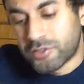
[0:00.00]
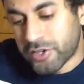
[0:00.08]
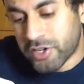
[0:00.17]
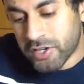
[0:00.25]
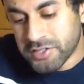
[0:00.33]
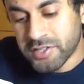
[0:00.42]

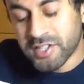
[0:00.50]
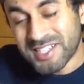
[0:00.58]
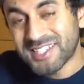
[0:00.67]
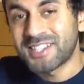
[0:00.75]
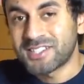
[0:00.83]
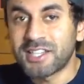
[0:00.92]
Alright guys, so
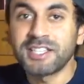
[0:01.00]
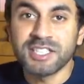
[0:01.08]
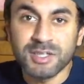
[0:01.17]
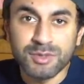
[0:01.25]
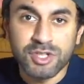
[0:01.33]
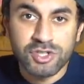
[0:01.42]
this is a
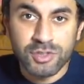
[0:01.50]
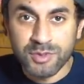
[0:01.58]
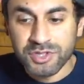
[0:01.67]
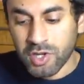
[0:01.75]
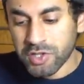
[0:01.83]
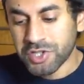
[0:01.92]
deep tissue
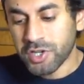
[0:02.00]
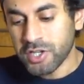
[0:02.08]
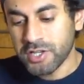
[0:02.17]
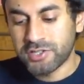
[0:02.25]
massage gun.